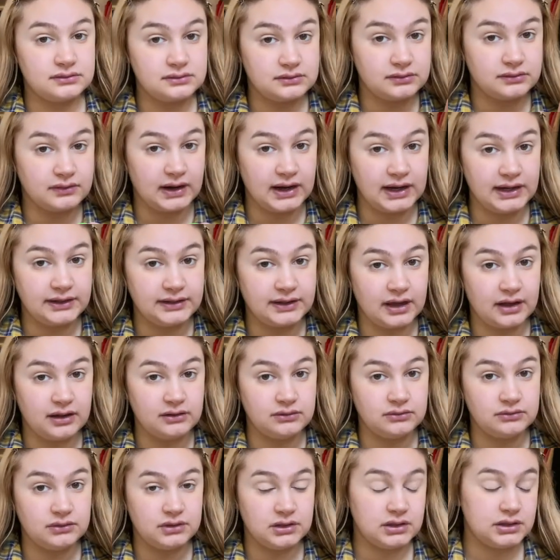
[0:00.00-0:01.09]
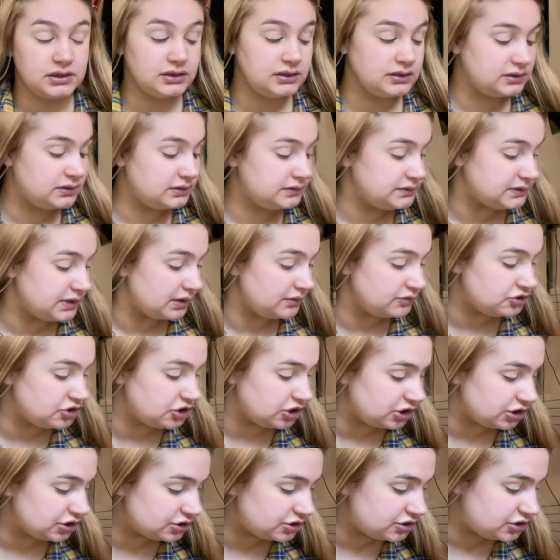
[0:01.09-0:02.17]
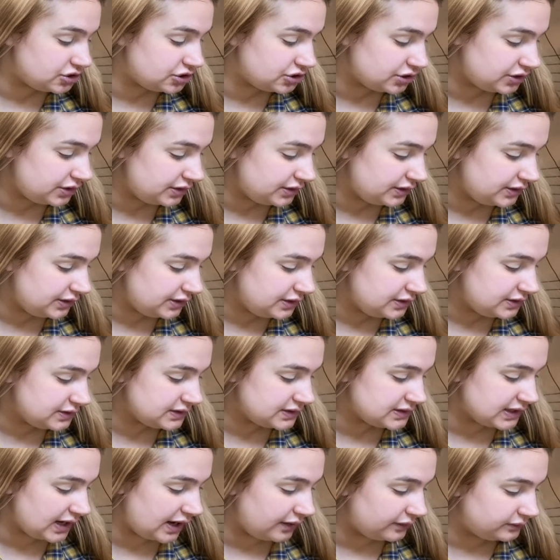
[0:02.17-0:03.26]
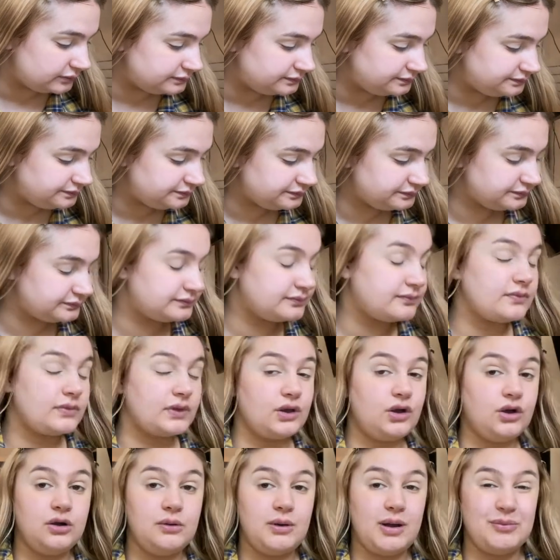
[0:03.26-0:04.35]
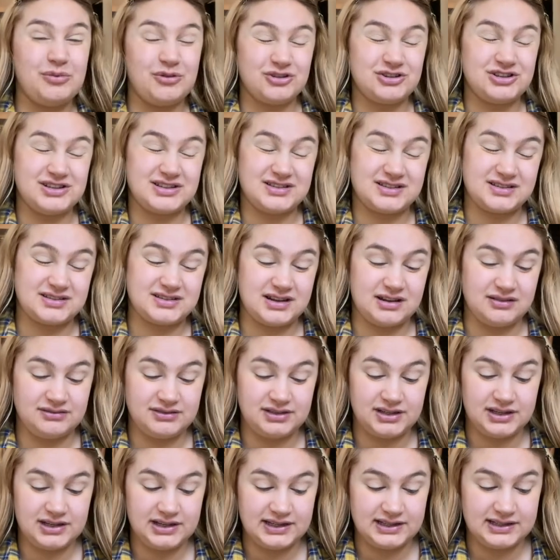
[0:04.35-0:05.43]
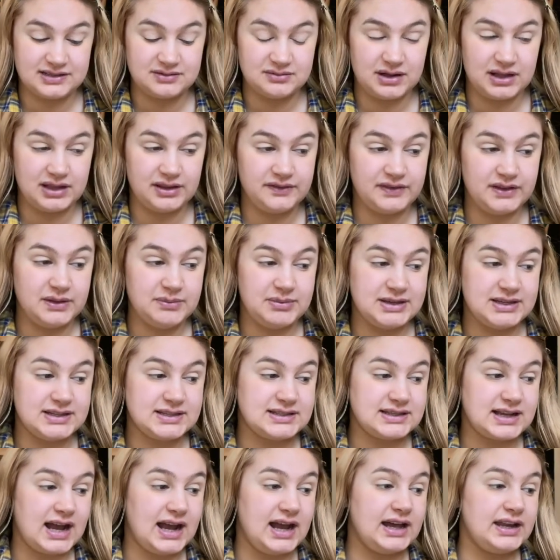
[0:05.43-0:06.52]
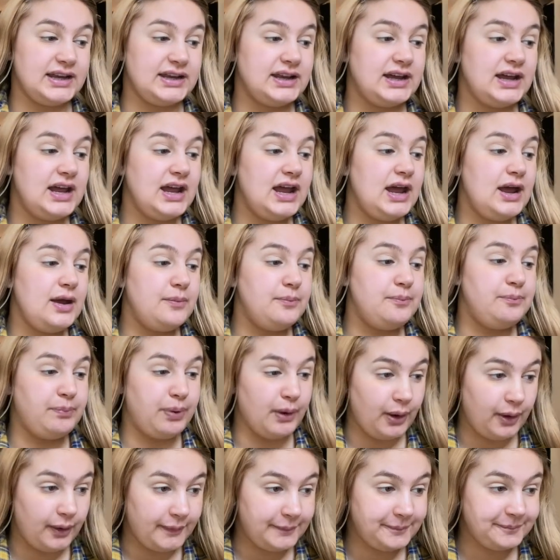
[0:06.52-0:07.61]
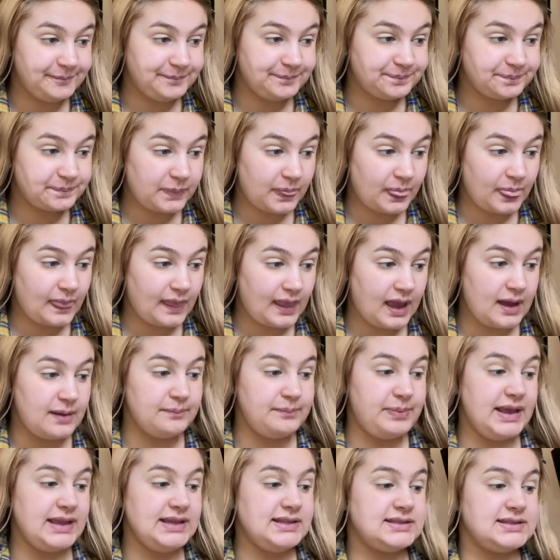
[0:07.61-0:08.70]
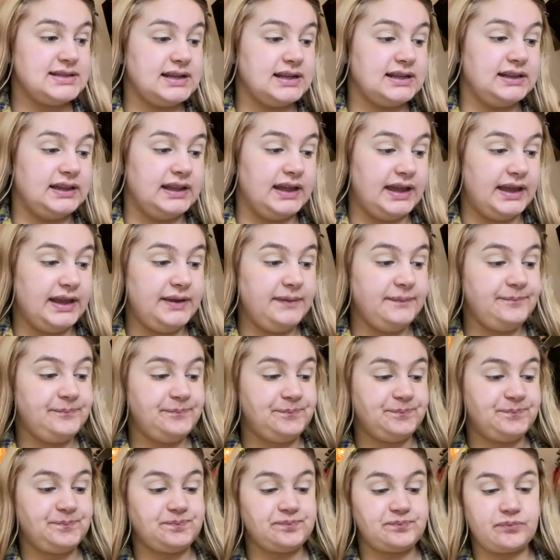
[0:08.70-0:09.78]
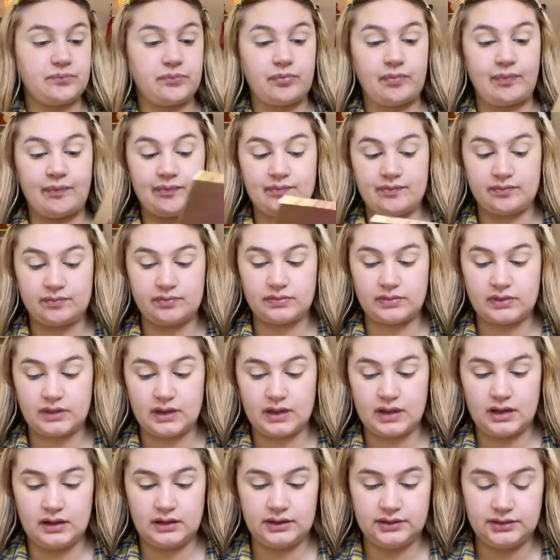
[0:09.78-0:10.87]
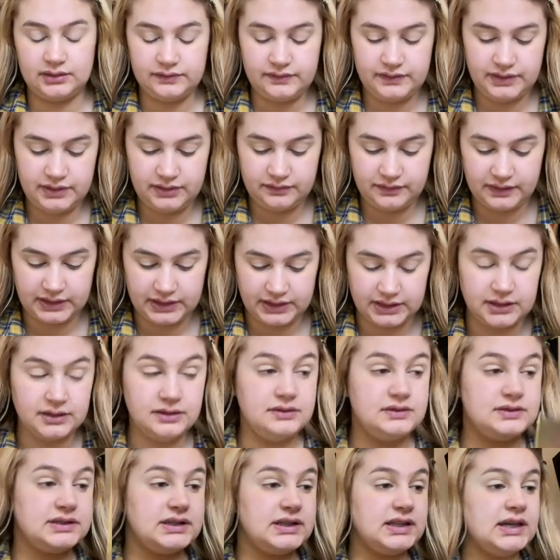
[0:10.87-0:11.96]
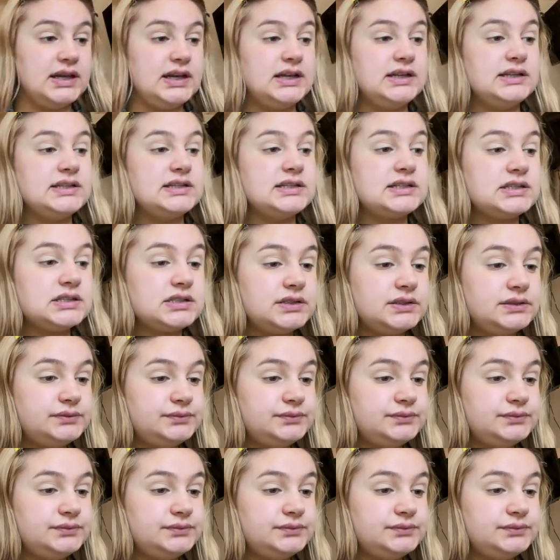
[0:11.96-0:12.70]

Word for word: Right, don't. Don't judge. So, all my brushes are so dirty as well. I feel a bit sad. But, I'm basically... I don't even know if I used this.